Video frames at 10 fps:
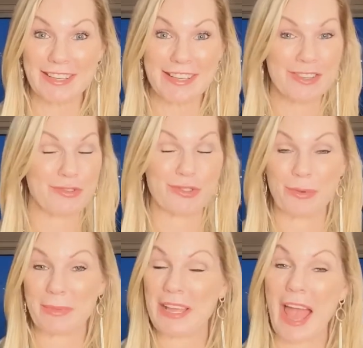there's so
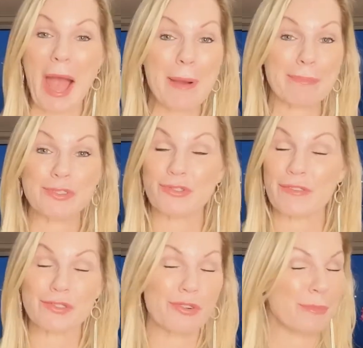many apps, you have
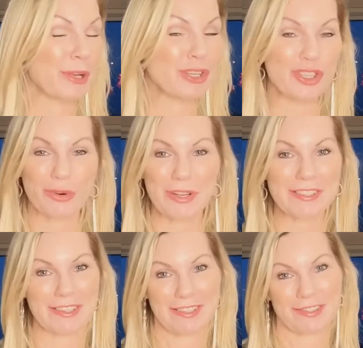so many
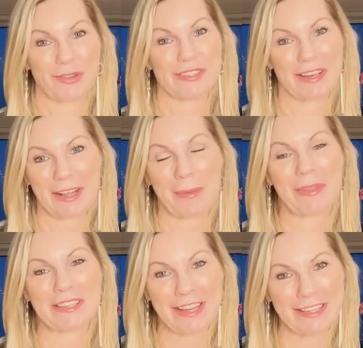choices. And so setting up the
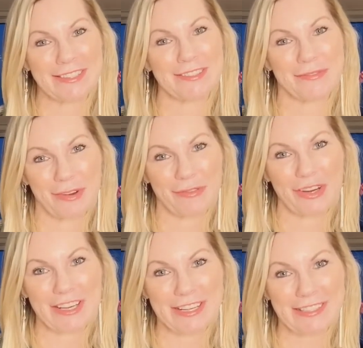dates is very, very
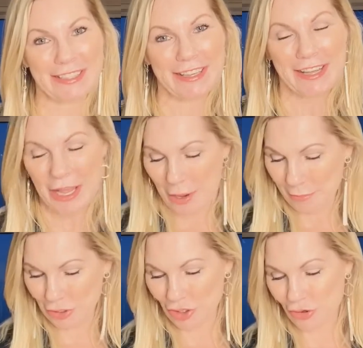easily,
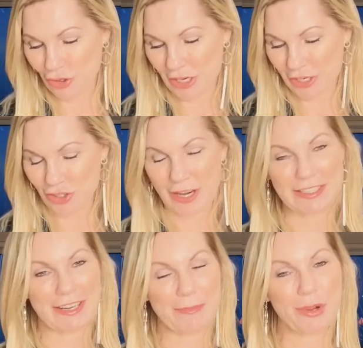but you're usually
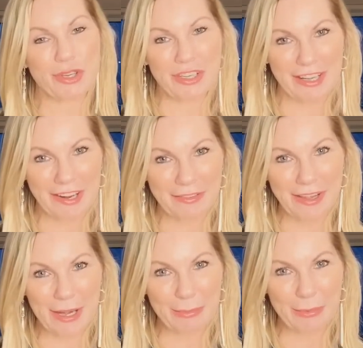attracting emotionally
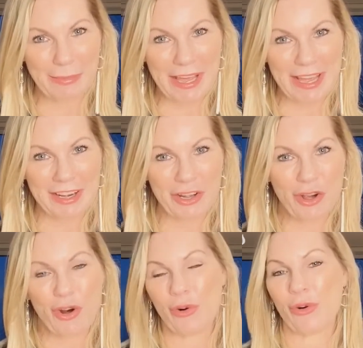unavailable men,
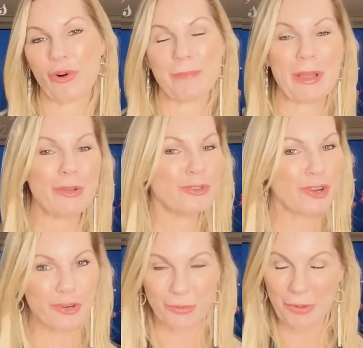or men who
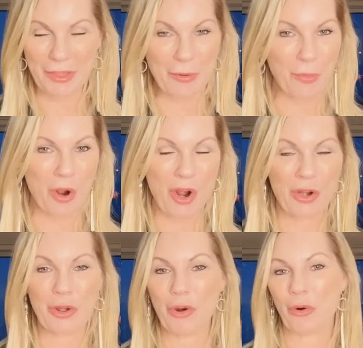don't know what they want, or